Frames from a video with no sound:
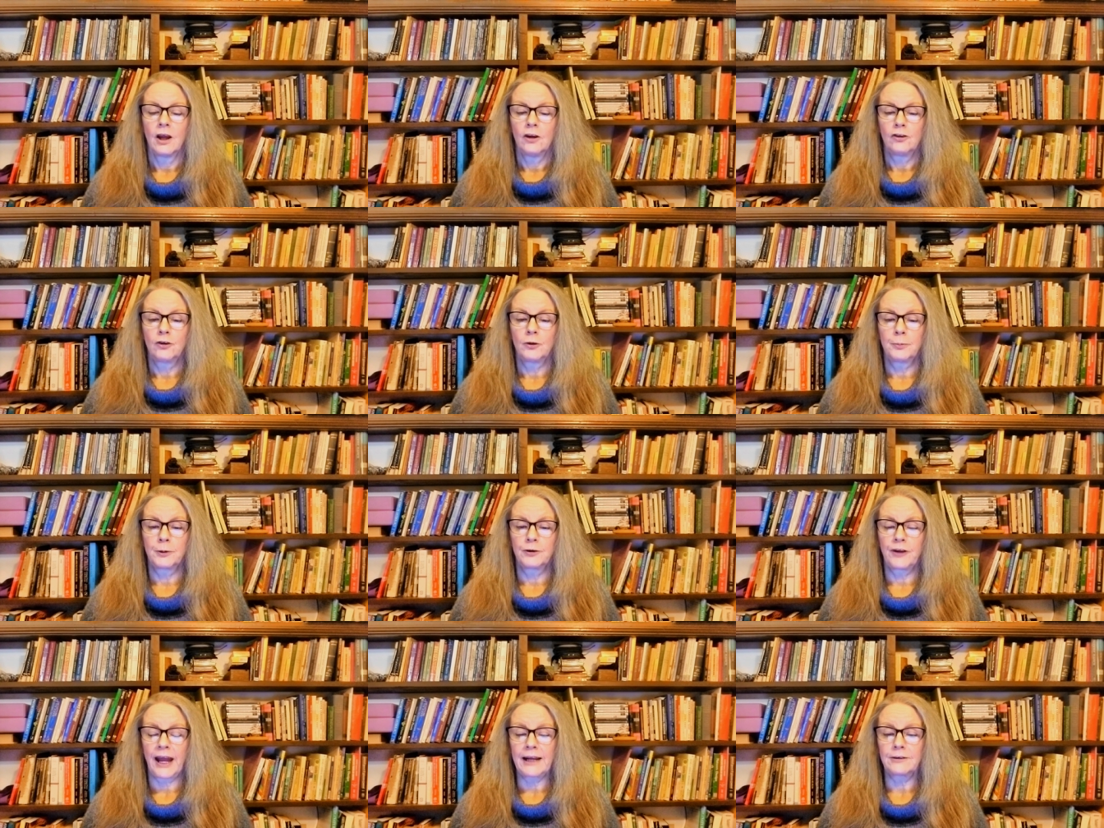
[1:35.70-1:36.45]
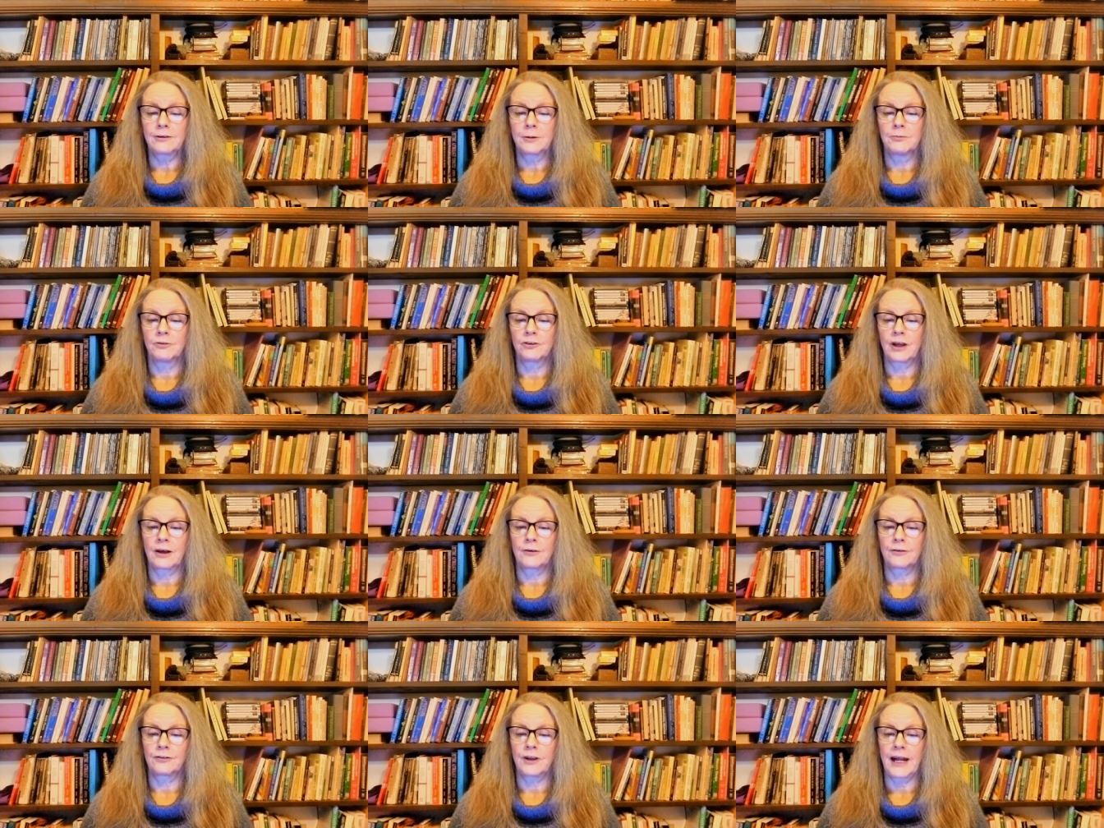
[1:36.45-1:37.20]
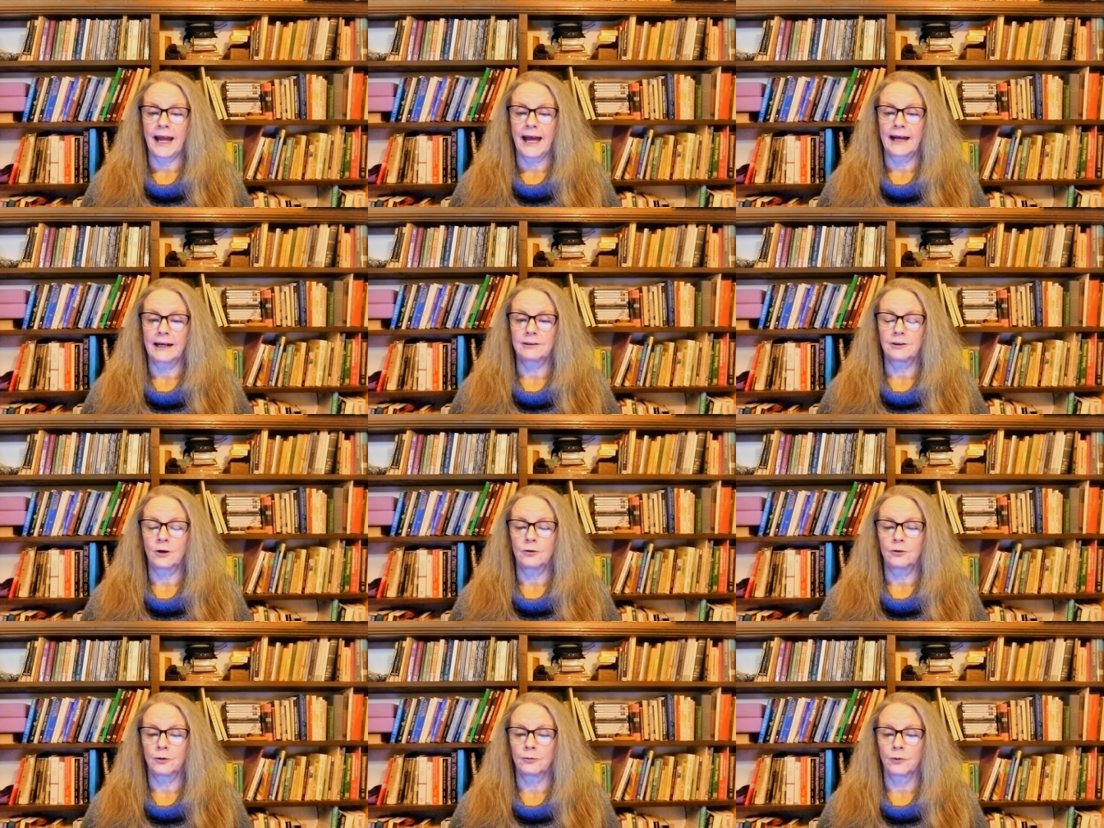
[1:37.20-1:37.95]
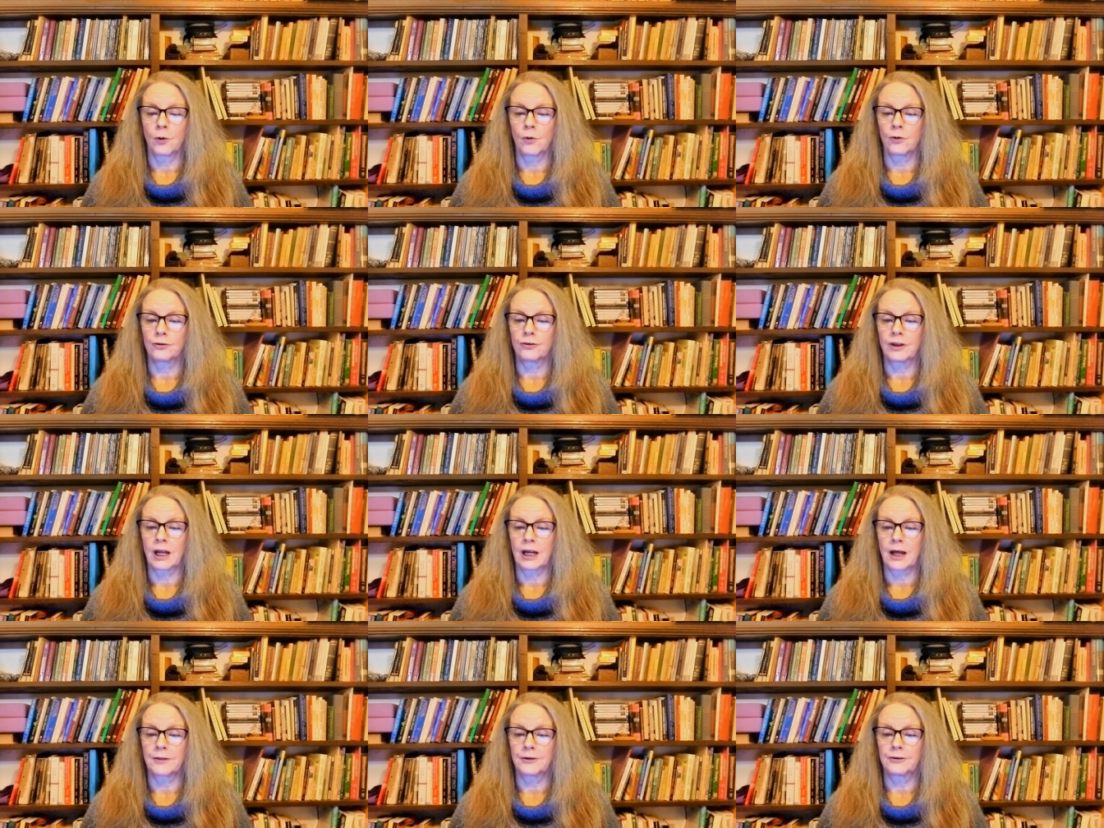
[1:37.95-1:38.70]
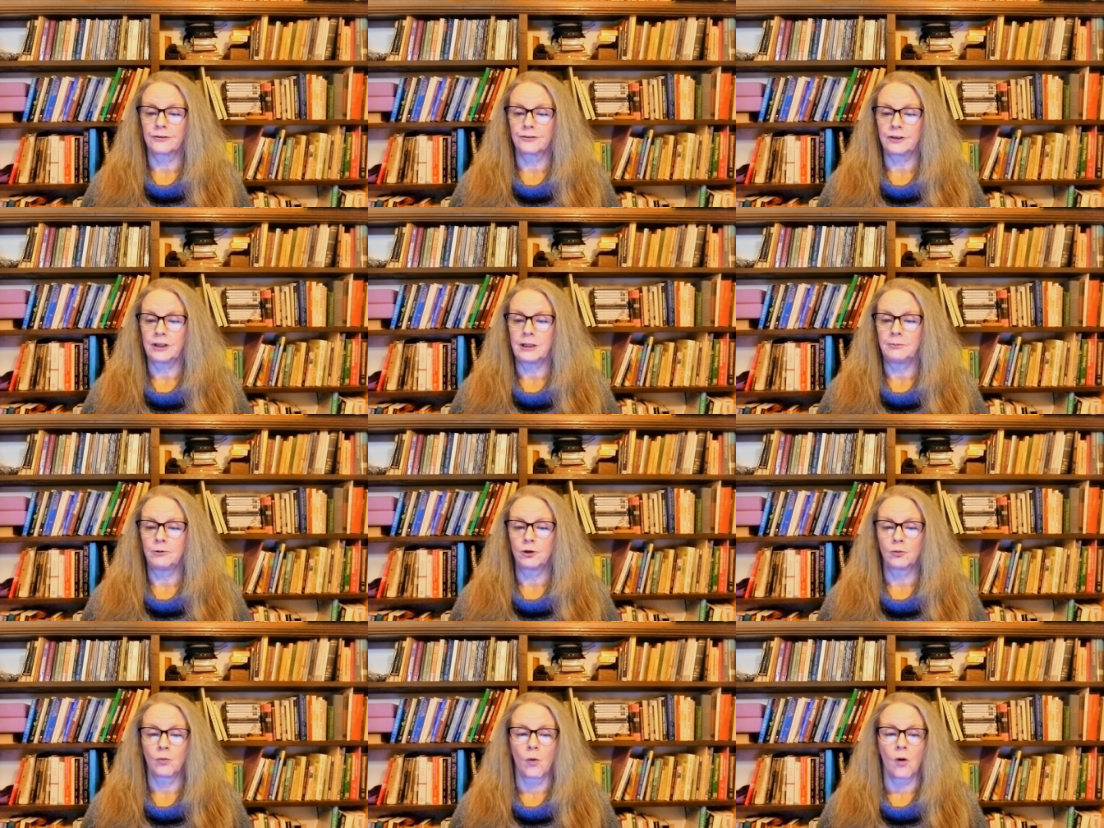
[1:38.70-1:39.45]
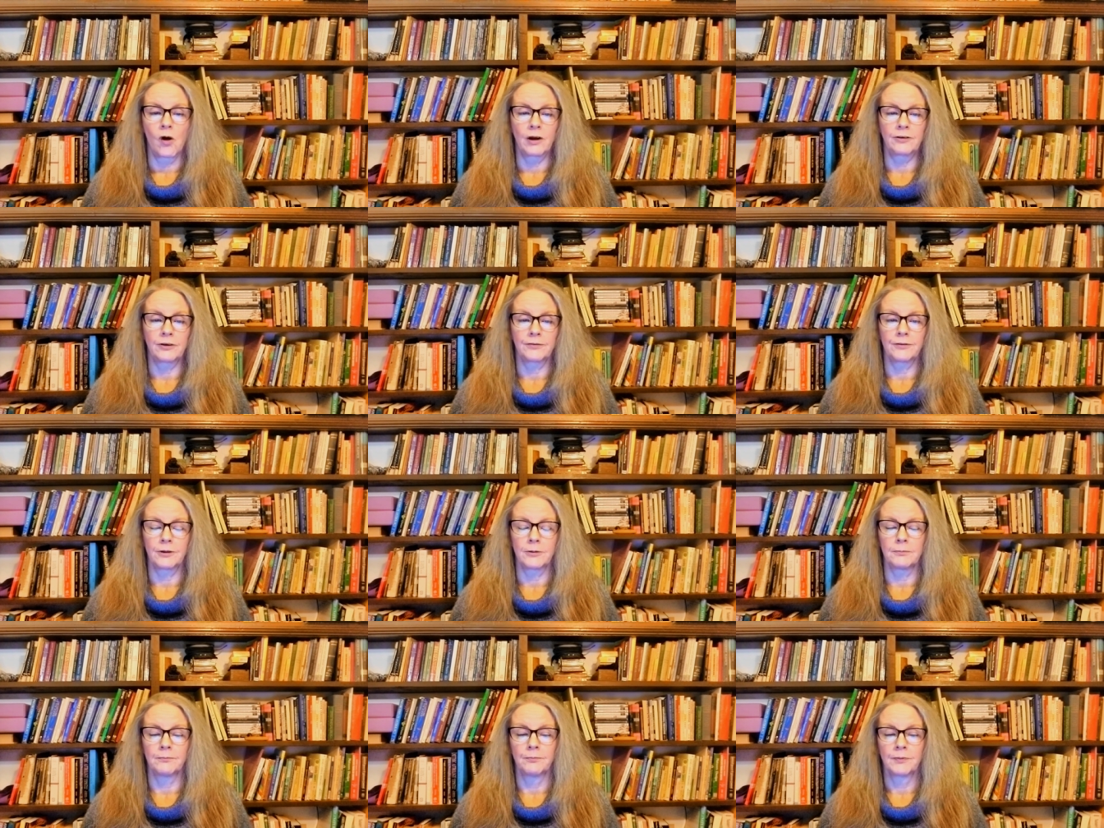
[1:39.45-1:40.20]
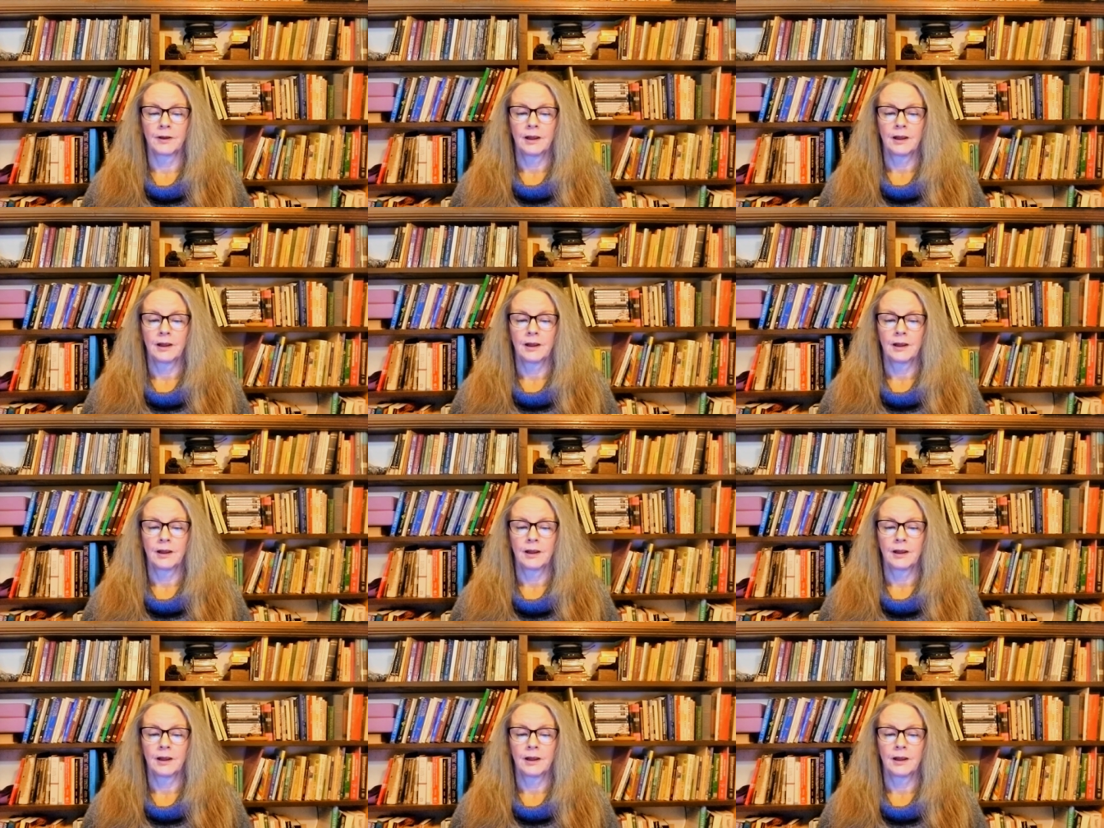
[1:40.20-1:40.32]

To protect themselves, they act out the roles that others seem to want of them,